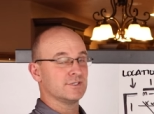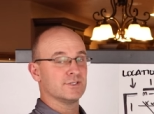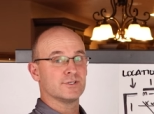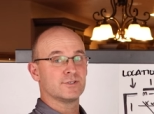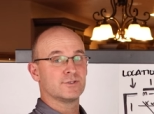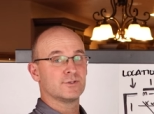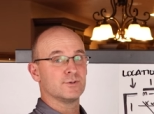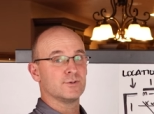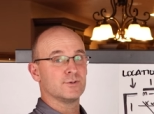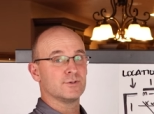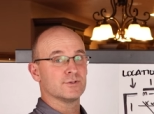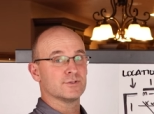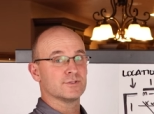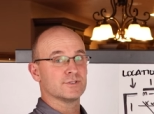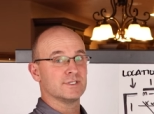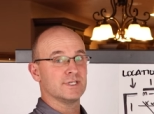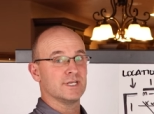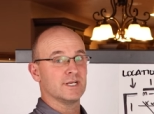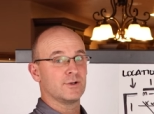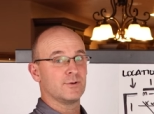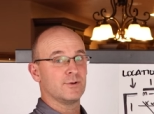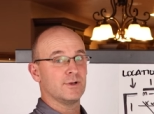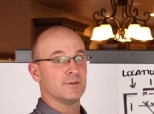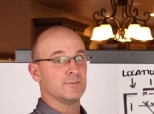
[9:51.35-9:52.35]
the tools, the
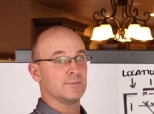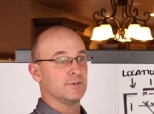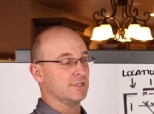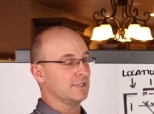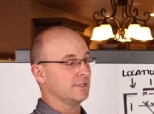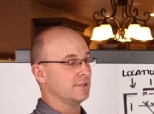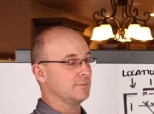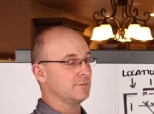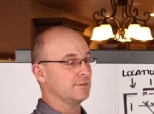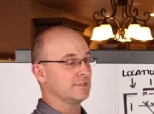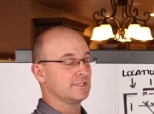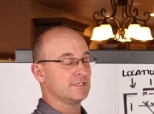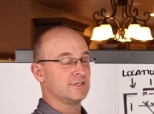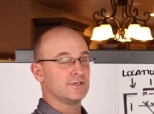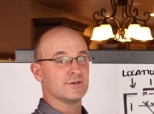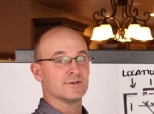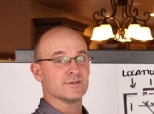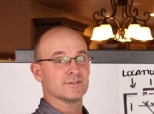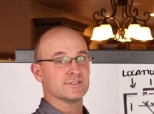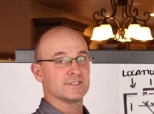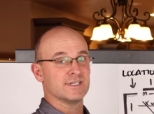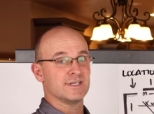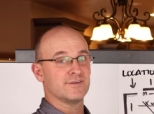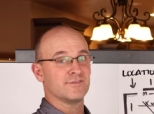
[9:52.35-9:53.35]
equipment, the
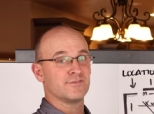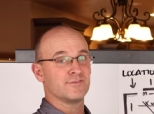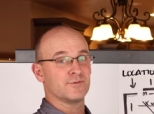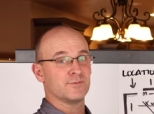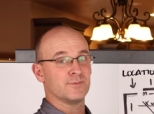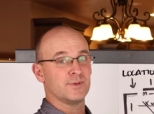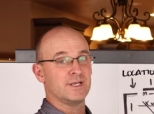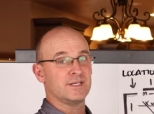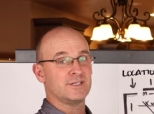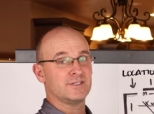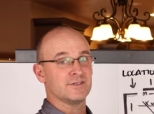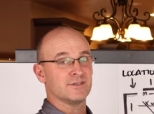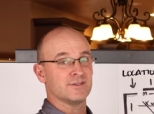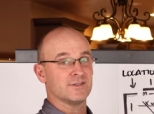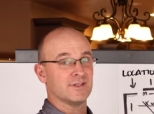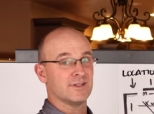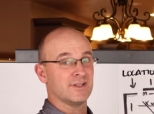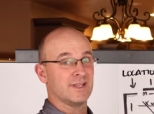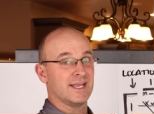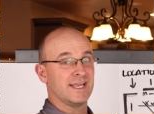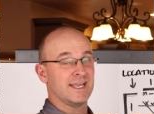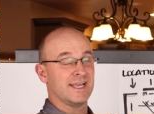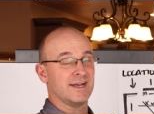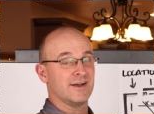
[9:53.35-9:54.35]
materials, the information, the
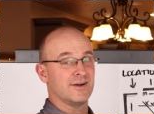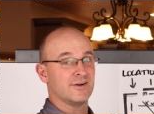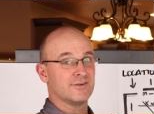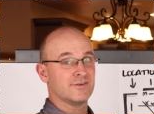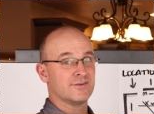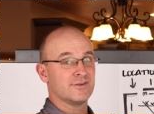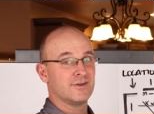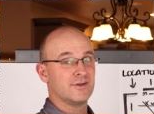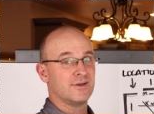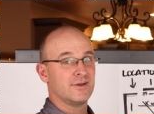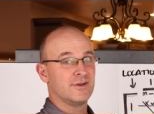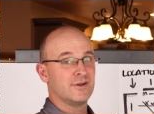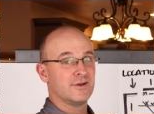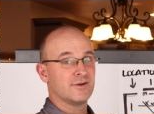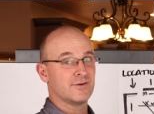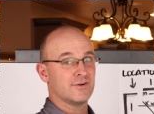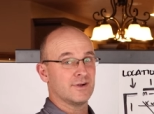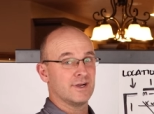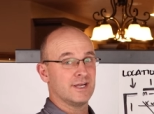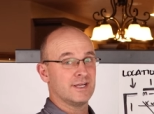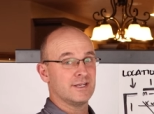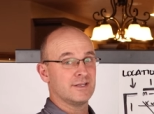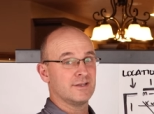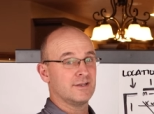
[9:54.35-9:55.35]
layout,
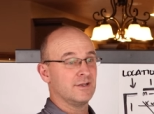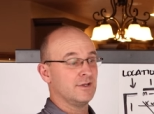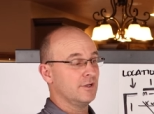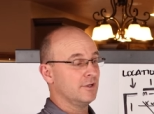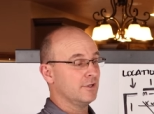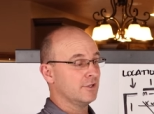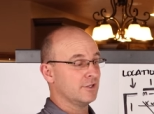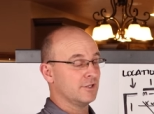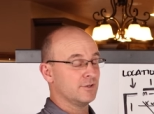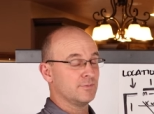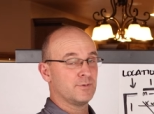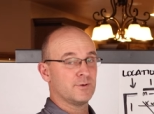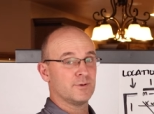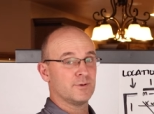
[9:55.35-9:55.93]
right? the